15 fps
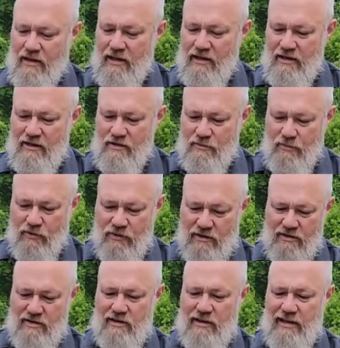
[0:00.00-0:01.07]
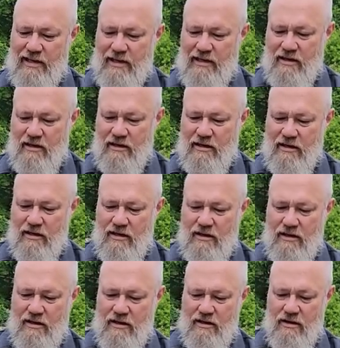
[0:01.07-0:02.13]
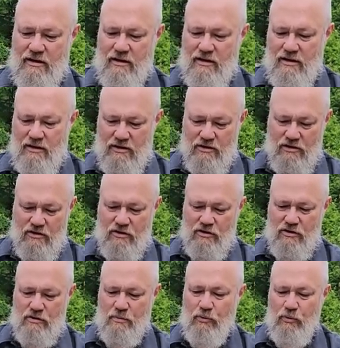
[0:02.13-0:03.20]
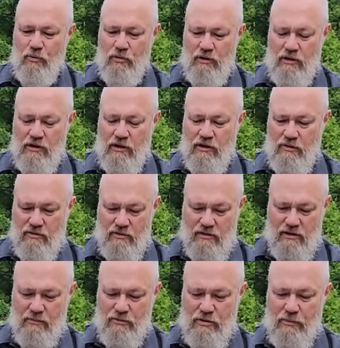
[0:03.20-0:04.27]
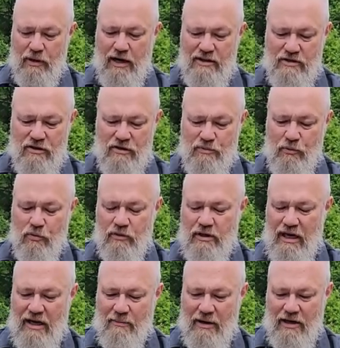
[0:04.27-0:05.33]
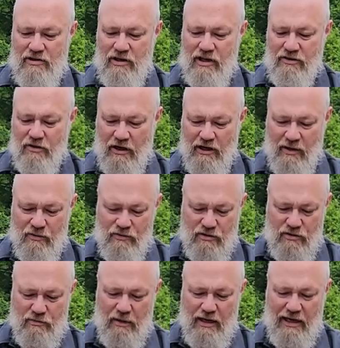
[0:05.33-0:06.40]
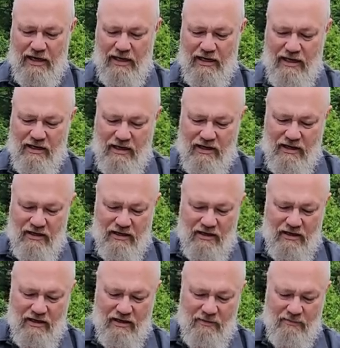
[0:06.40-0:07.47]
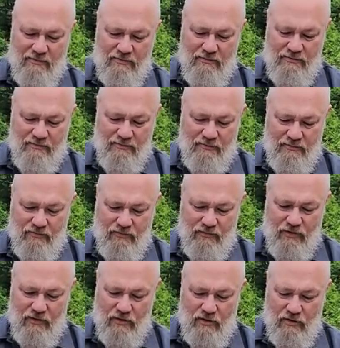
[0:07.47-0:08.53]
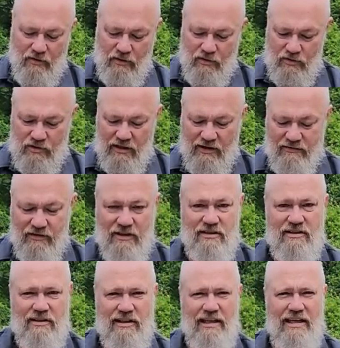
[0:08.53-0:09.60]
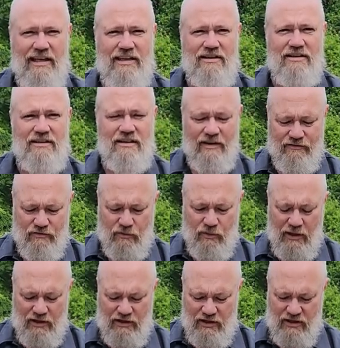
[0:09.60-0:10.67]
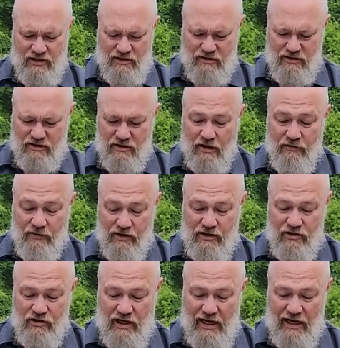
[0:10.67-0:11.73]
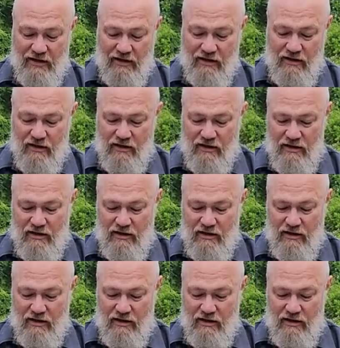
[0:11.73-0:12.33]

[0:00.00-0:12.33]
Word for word: That is pretty slick. Just the spool alone. I'm surprised the spool came. Actually, I thought I was just buying um, one of those nifty slings after watching, discovering his channel